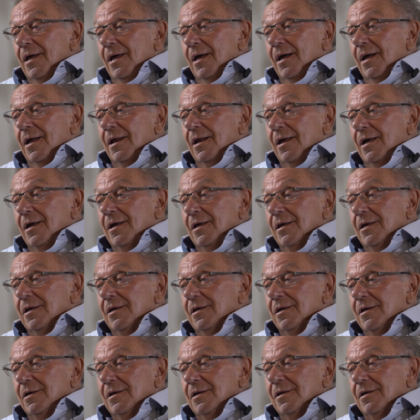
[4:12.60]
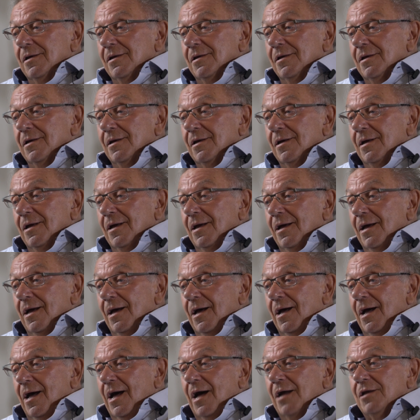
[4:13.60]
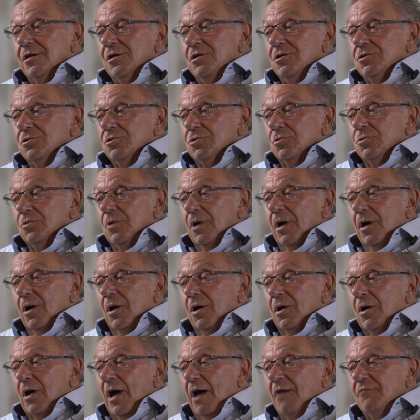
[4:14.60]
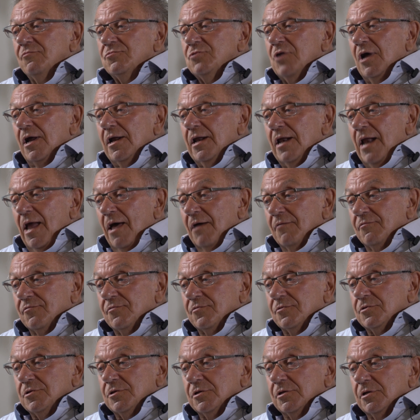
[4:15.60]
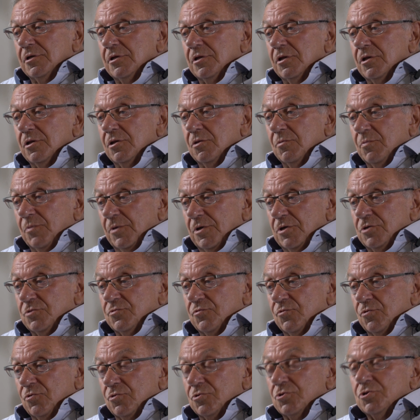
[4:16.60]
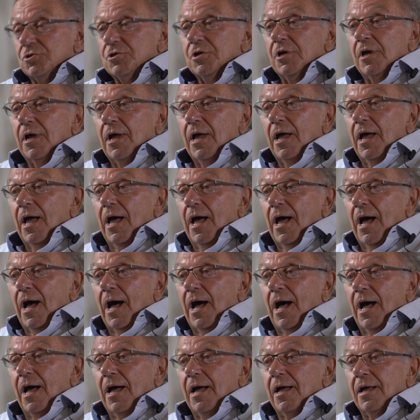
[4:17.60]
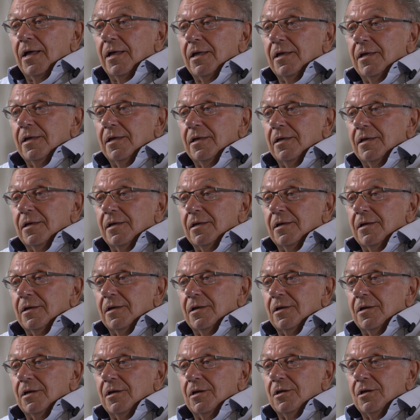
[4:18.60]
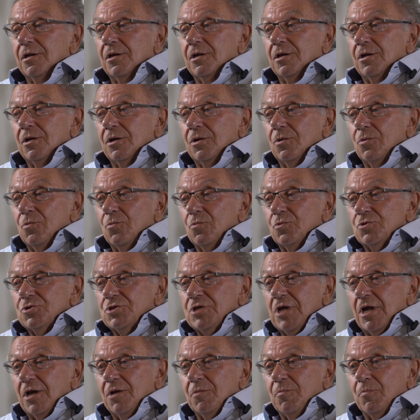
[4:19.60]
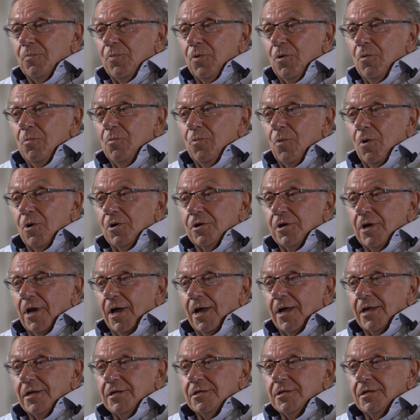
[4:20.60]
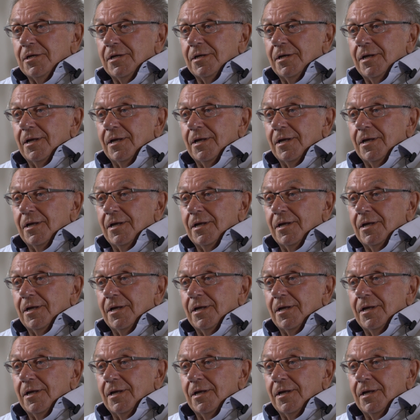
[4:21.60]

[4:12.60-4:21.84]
And I didn't do... after I left the police force, I was in a pub one night,